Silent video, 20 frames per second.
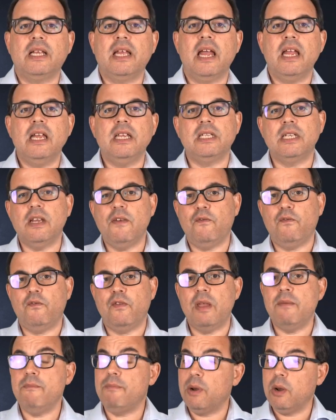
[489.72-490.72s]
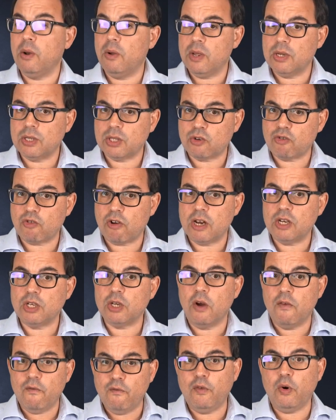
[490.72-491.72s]
the case if employers are trying
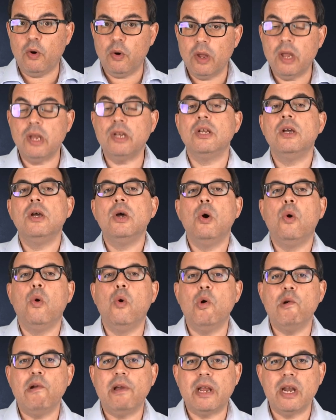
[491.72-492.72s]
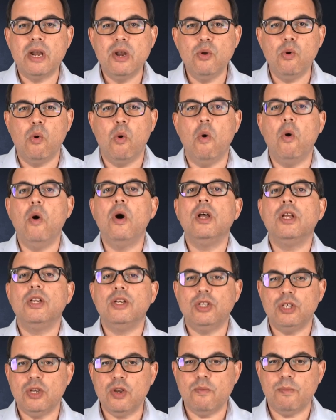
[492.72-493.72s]
to avoid or ignore
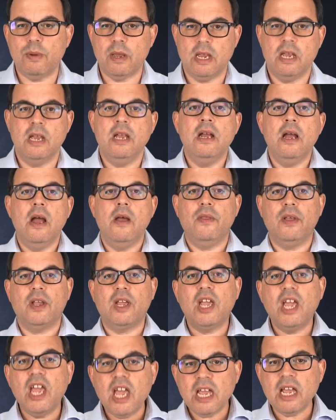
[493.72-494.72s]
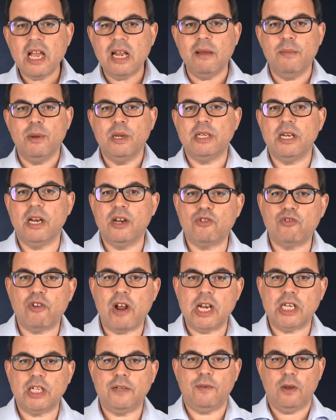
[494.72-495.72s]
TUPE. The key element in a
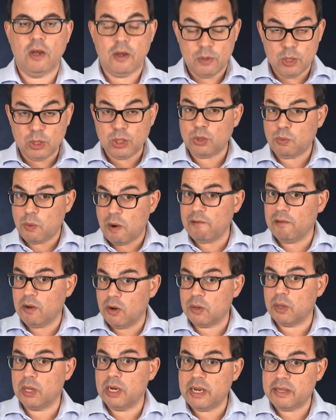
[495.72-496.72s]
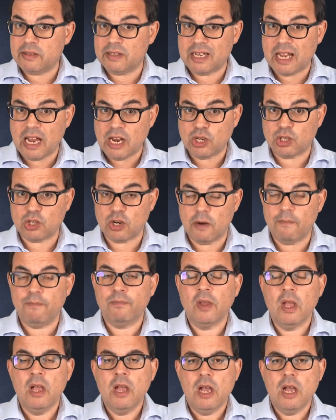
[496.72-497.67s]
transfer, and this is where a lot of the litigation